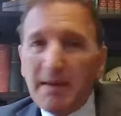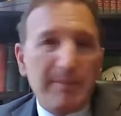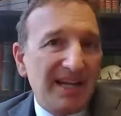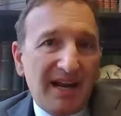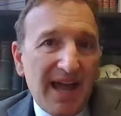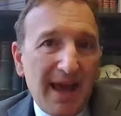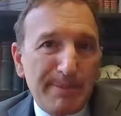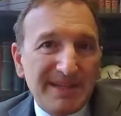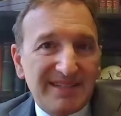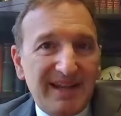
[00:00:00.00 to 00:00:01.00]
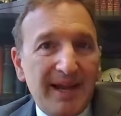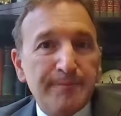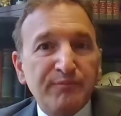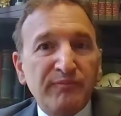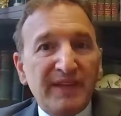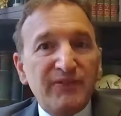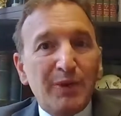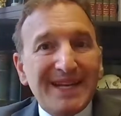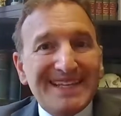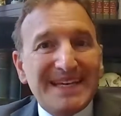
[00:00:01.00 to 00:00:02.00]
But that may not happen today.
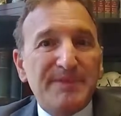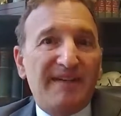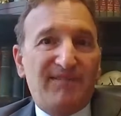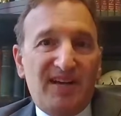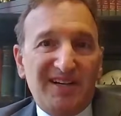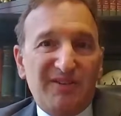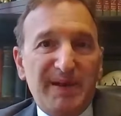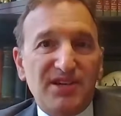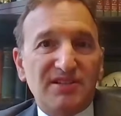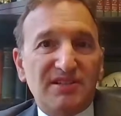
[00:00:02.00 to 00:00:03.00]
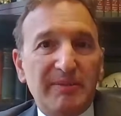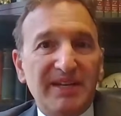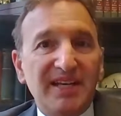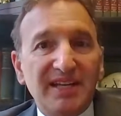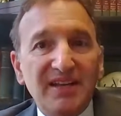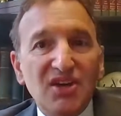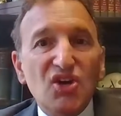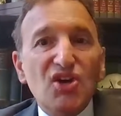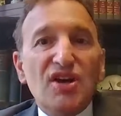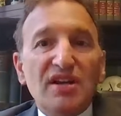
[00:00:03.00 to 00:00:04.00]
If you want to keep that funnel of patients coming
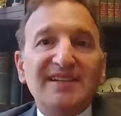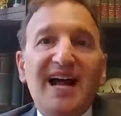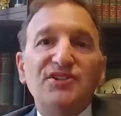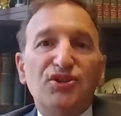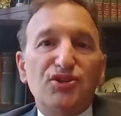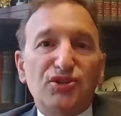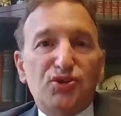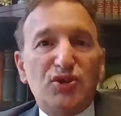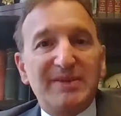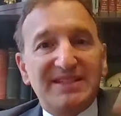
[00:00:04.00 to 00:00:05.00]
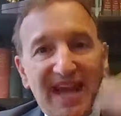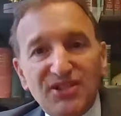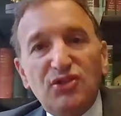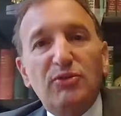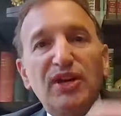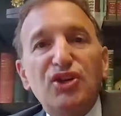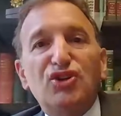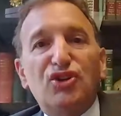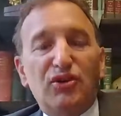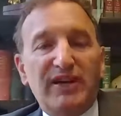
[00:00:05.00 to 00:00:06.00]
in, non-surgical treatments has a
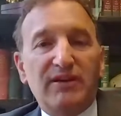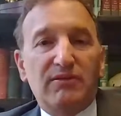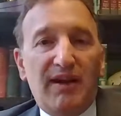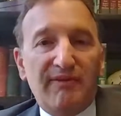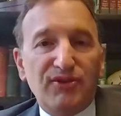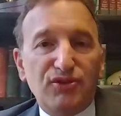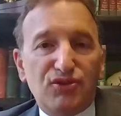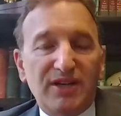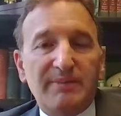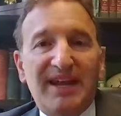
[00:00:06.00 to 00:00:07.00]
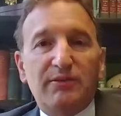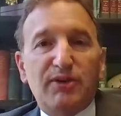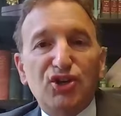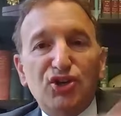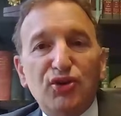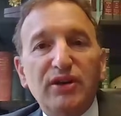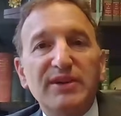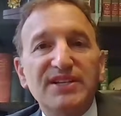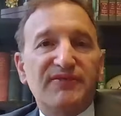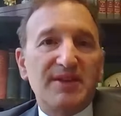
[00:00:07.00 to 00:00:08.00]
recurring revenue stream and a
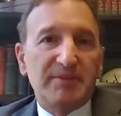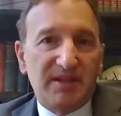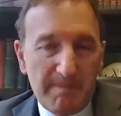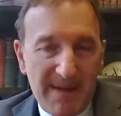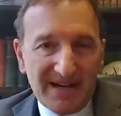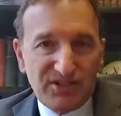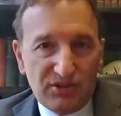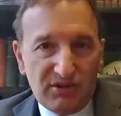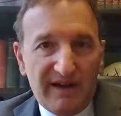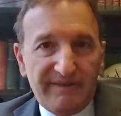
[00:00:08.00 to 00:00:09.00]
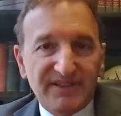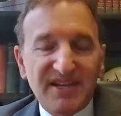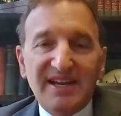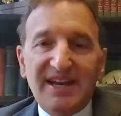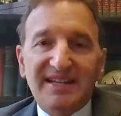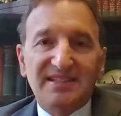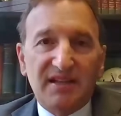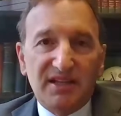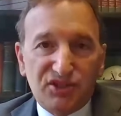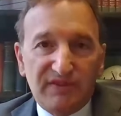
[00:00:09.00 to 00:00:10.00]
recurring reason for them to come back to your office.
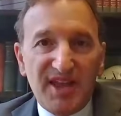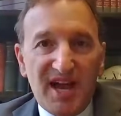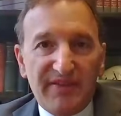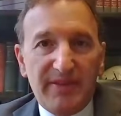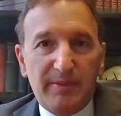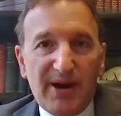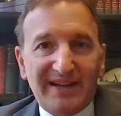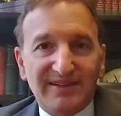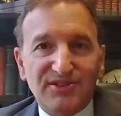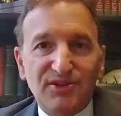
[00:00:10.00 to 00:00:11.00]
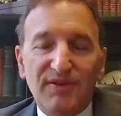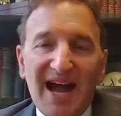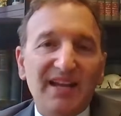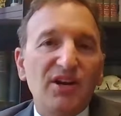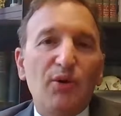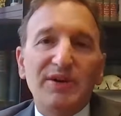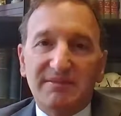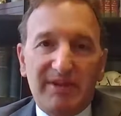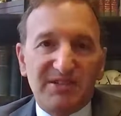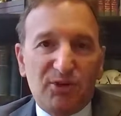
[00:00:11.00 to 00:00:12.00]
It's good for the health of the practice. So I can
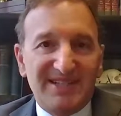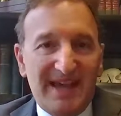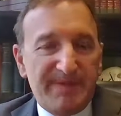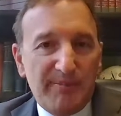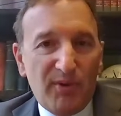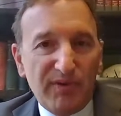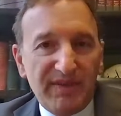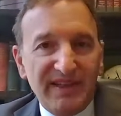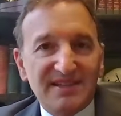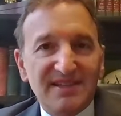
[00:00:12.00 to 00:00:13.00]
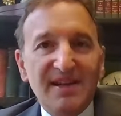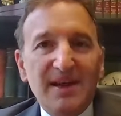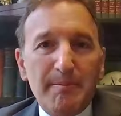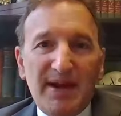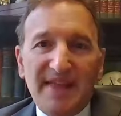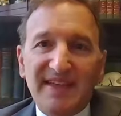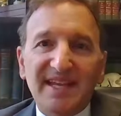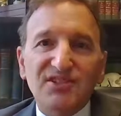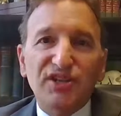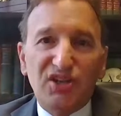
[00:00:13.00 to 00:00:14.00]
go into much more depth on both of these, but I
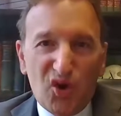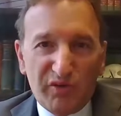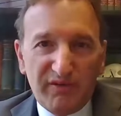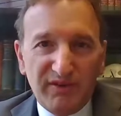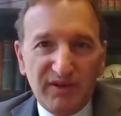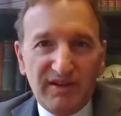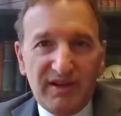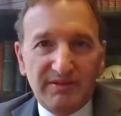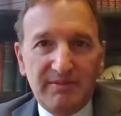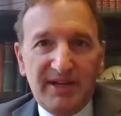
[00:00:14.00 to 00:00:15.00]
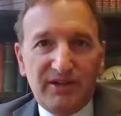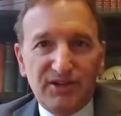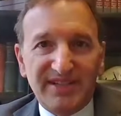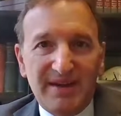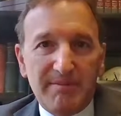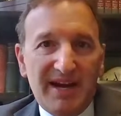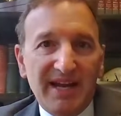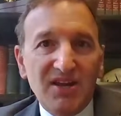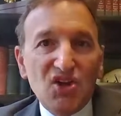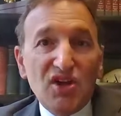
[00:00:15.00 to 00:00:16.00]
think that's a good overview to better understand